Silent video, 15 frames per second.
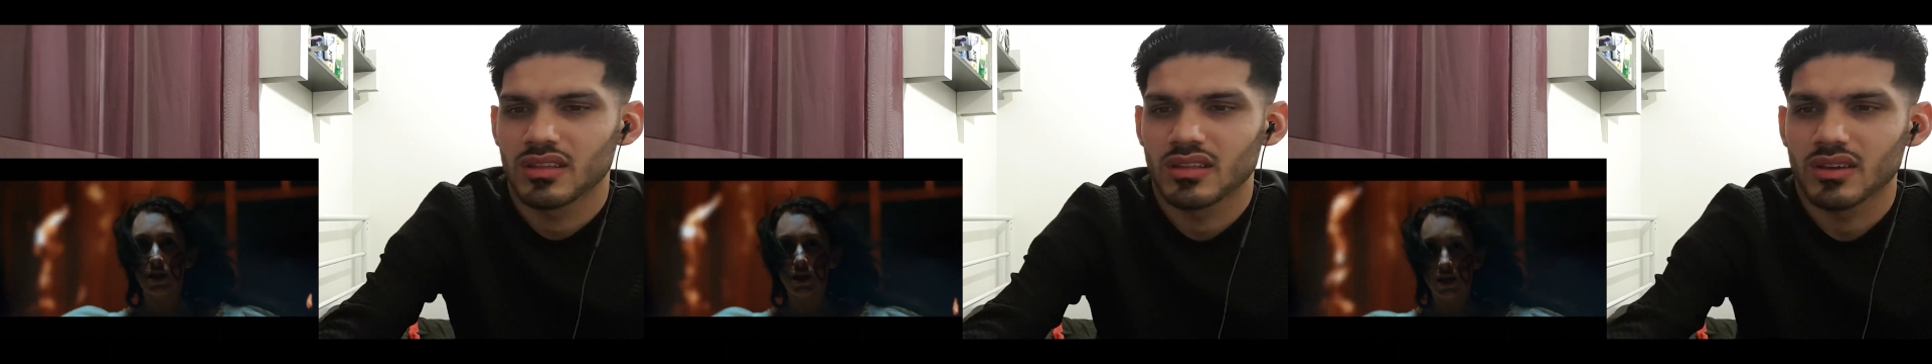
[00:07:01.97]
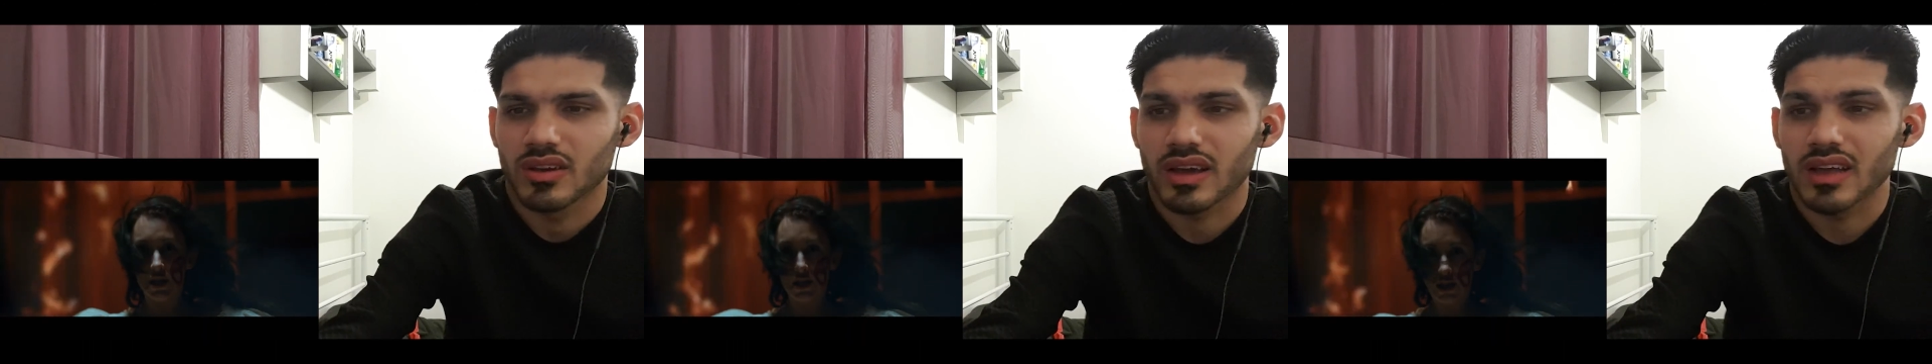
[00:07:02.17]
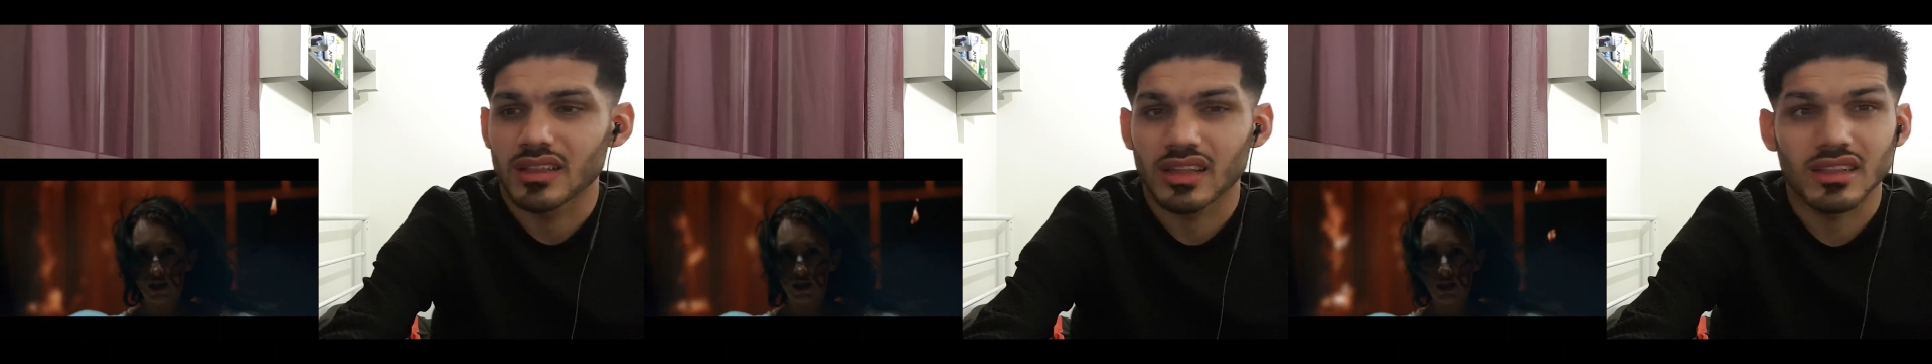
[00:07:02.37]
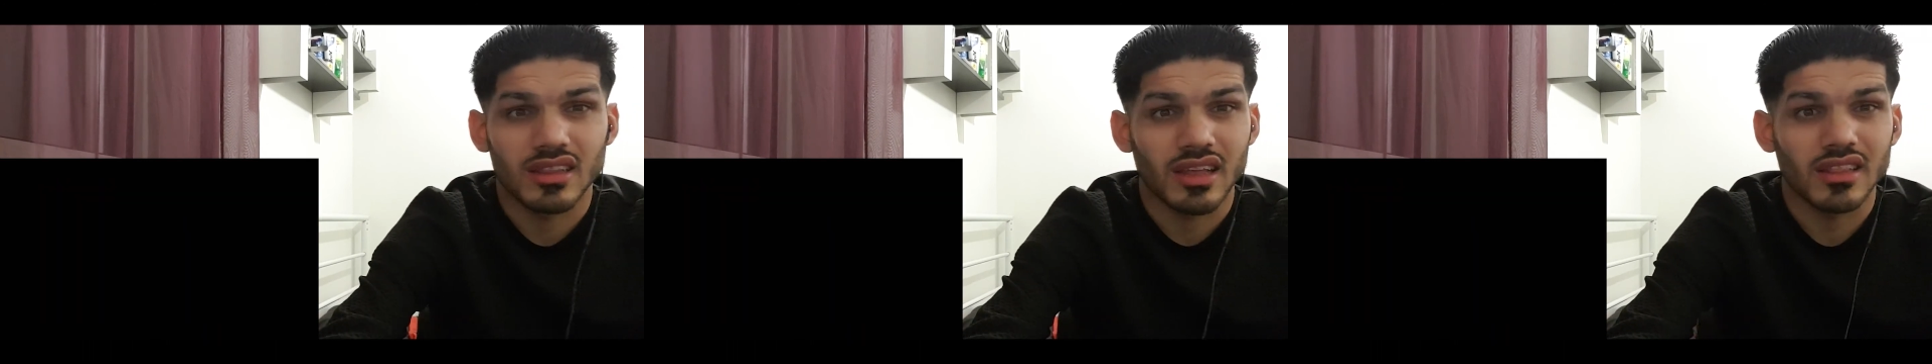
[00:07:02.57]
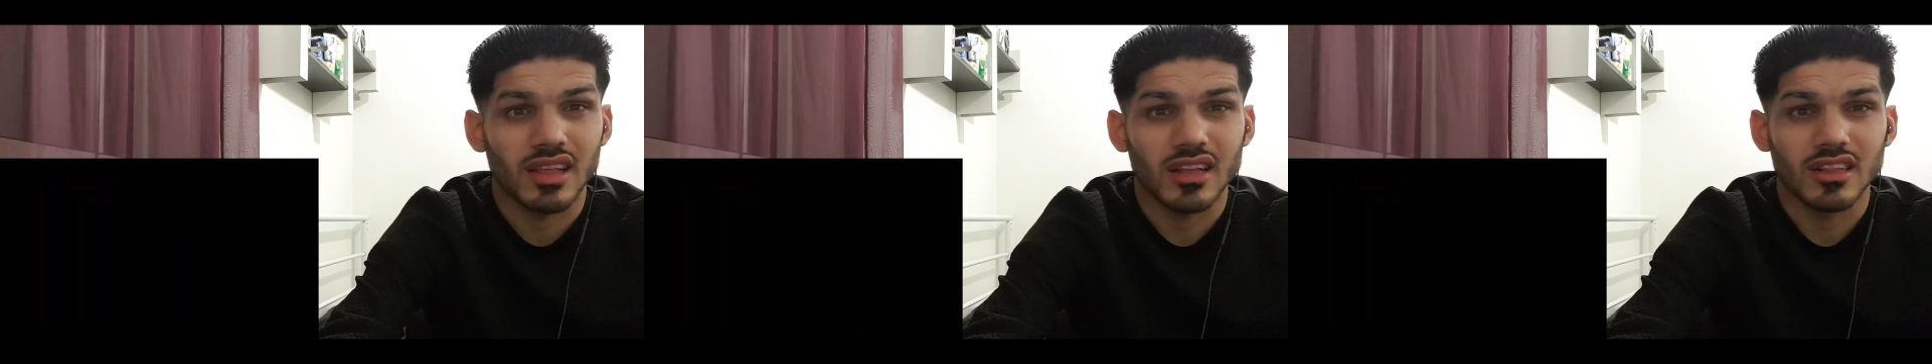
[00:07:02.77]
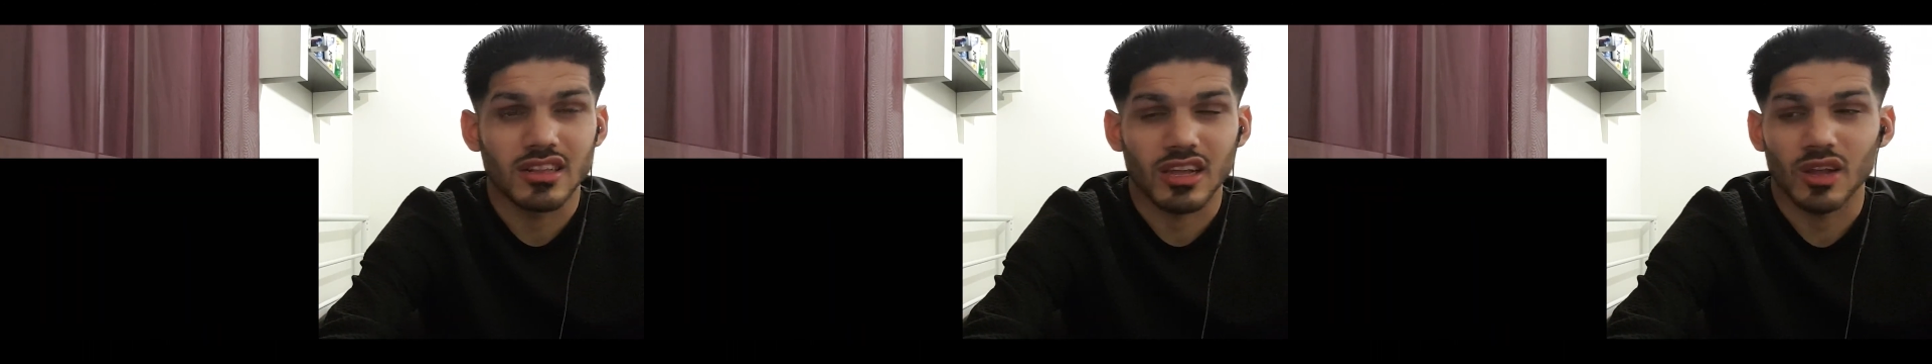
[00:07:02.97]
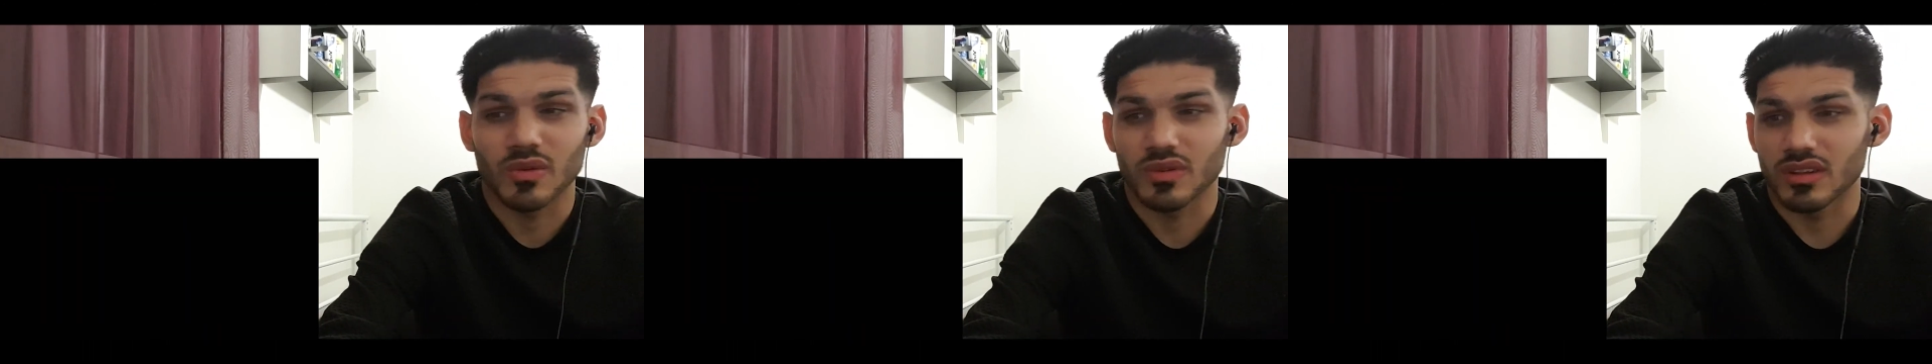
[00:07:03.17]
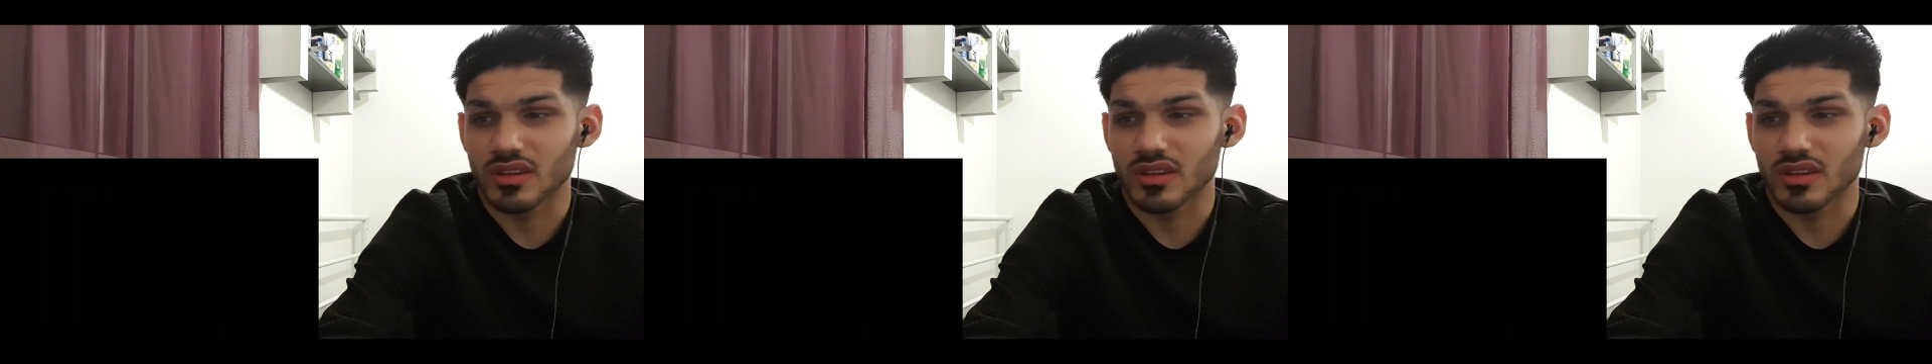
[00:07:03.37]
Guy, that, that's actually scary, you